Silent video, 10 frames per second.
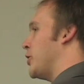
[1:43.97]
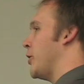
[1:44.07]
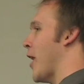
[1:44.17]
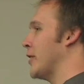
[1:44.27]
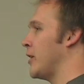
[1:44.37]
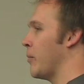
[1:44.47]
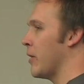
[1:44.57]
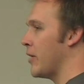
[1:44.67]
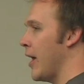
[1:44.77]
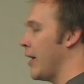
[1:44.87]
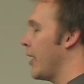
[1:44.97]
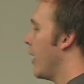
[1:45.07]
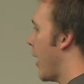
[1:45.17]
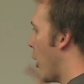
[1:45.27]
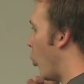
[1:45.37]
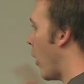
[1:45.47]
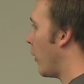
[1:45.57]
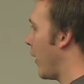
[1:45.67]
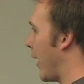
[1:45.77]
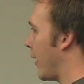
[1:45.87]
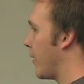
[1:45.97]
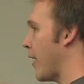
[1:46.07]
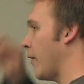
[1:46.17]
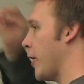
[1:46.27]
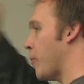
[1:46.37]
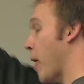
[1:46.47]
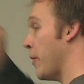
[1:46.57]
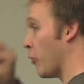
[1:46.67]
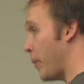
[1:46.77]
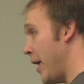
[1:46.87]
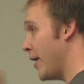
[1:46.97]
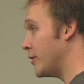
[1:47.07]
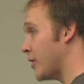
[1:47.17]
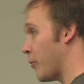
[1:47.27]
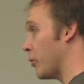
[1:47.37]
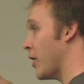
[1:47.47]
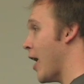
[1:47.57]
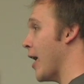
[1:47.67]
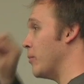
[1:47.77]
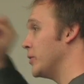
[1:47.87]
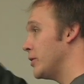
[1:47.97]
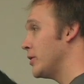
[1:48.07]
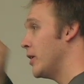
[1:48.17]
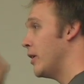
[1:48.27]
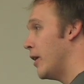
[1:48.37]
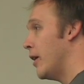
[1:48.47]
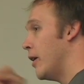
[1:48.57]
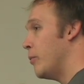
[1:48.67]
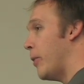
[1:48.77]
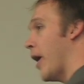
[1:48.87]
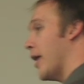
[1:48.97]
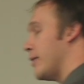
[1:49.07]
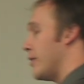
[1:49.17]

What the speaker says: you're asking them to take, and 1 link. That link might be repeated several times, but